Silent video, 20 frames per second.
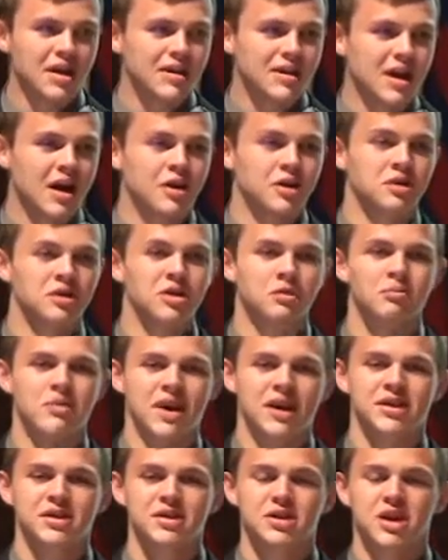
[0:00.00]
down to New
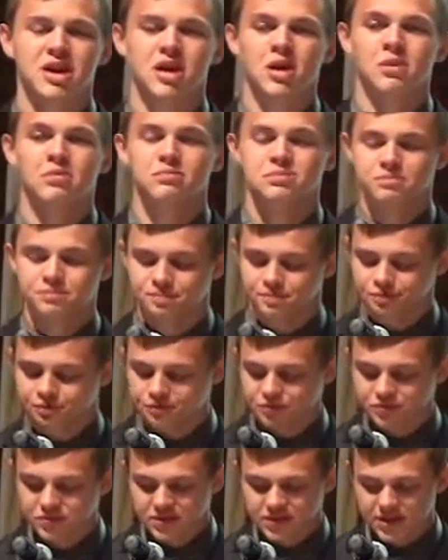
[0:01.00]
Mexico,
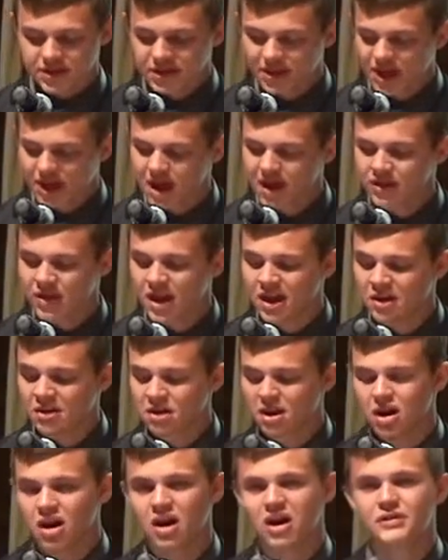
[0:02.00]
and
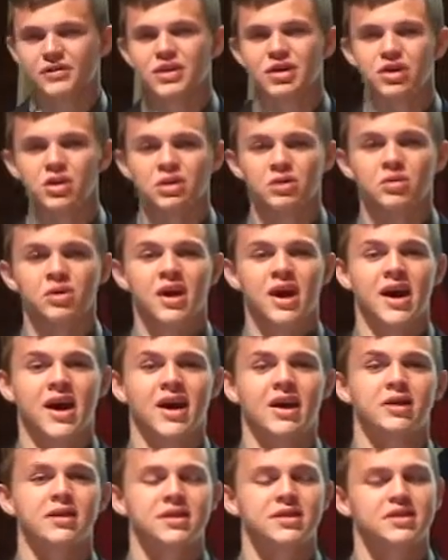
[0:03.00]
then off to
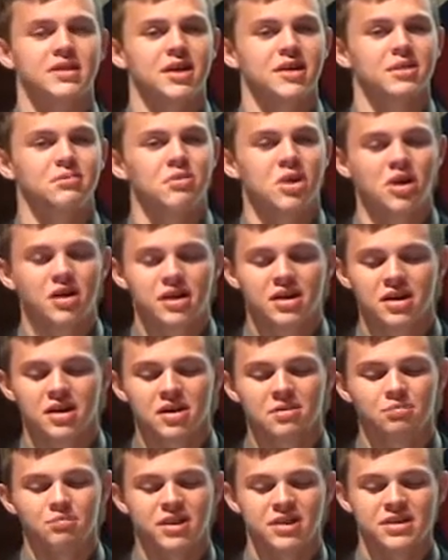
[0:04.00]
UNI to study
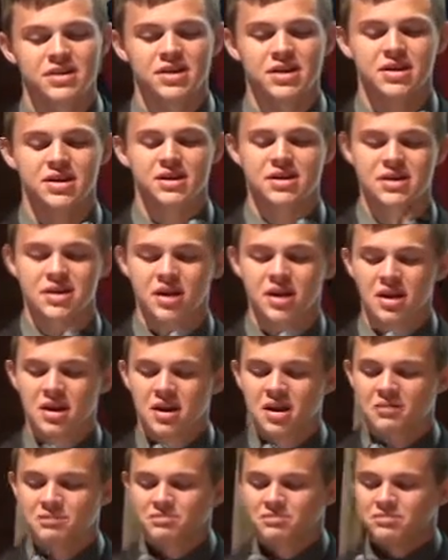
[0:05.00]
marketing and business,
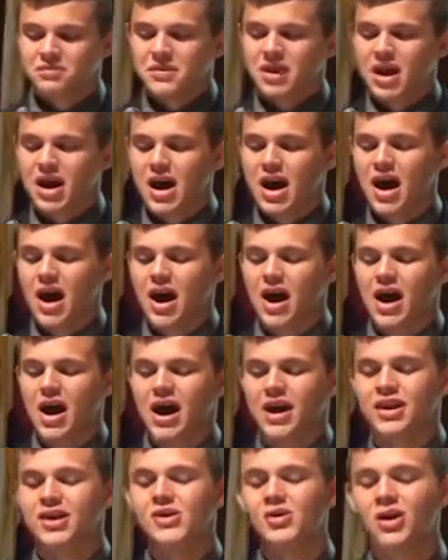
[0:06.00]

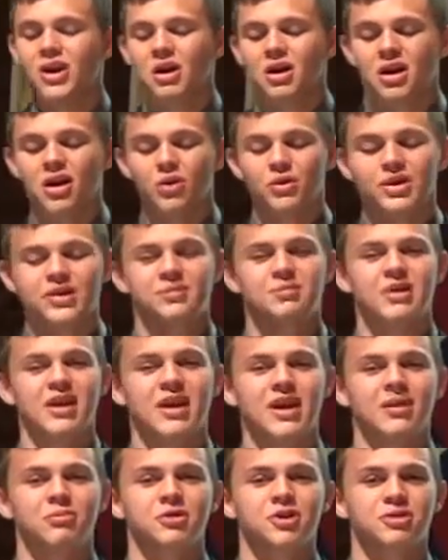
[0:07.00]
I know I'll always
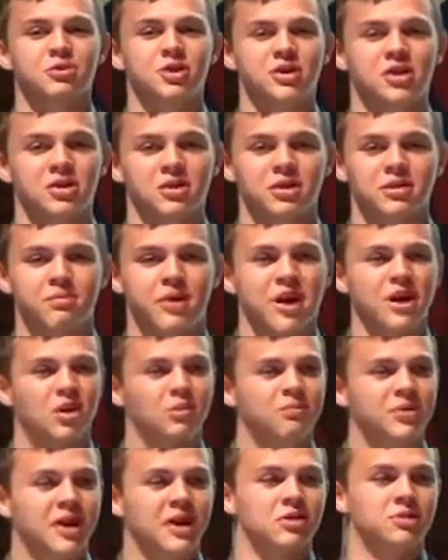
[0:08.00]
be able to return to my
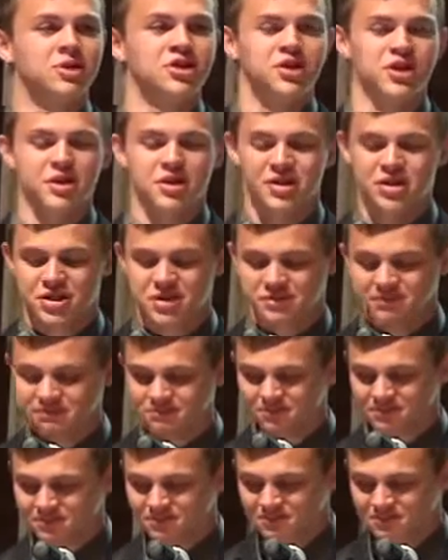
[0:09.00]
hometown church,